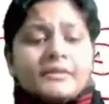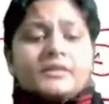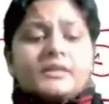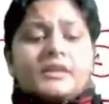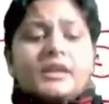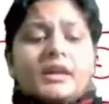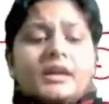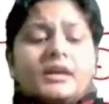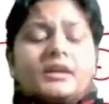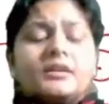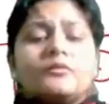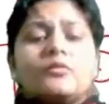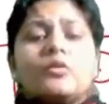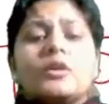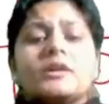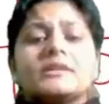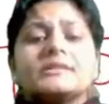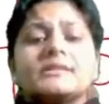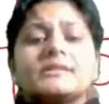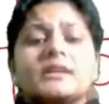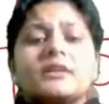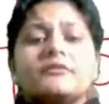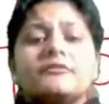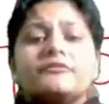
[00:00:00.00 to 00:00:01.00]
there
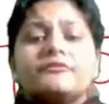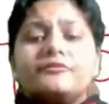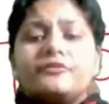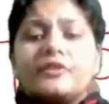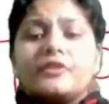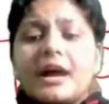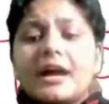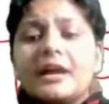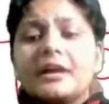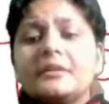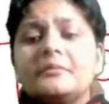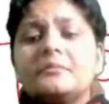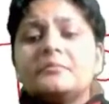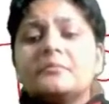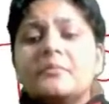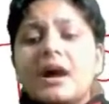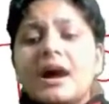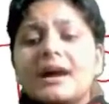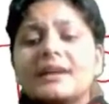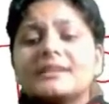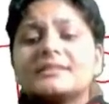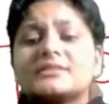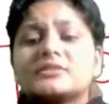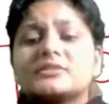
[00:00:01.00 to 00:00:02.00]
was a 5
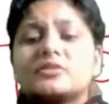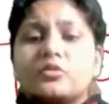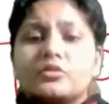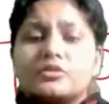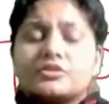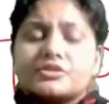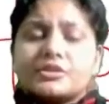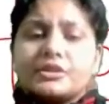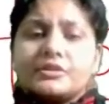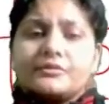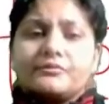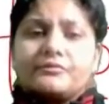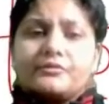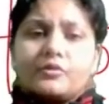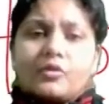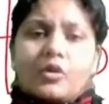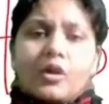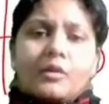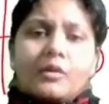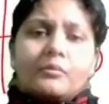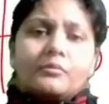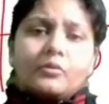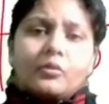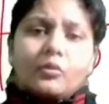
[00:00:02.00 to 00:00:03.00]
marks question
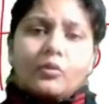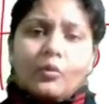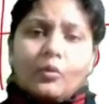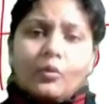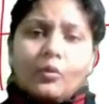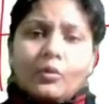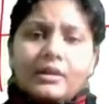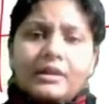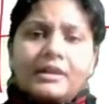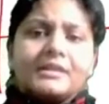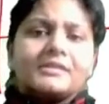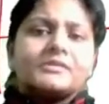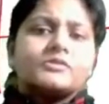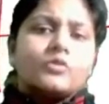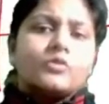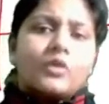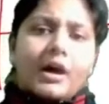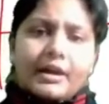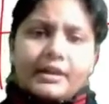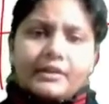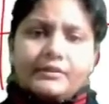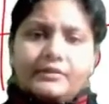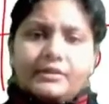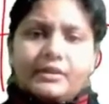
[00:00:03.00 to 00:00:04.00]
from only
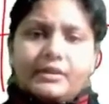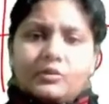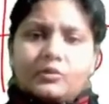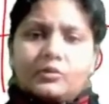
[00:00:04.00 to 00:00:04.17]
Johari.